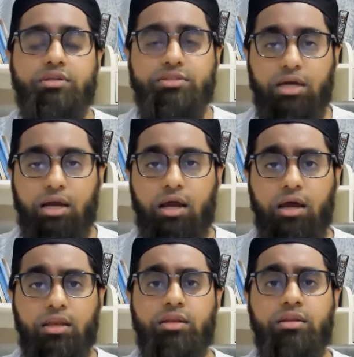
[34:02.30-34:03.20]
what is the
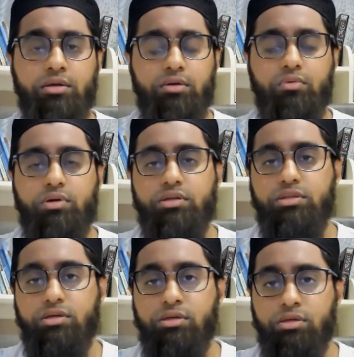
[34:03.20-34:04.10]
hal, what
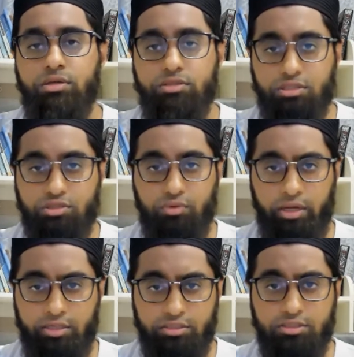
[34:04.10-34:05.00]
are the
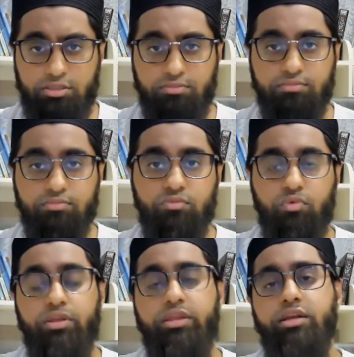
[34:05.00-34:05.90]
situations
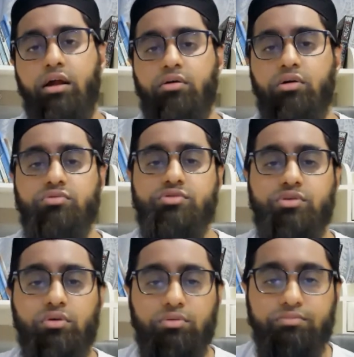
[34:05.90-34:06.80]
within our own
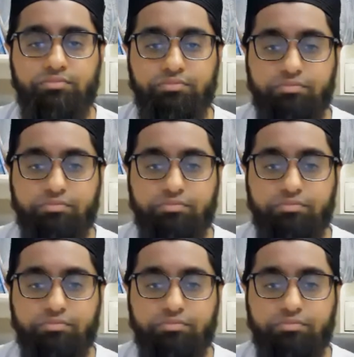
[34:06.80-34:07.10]
soul.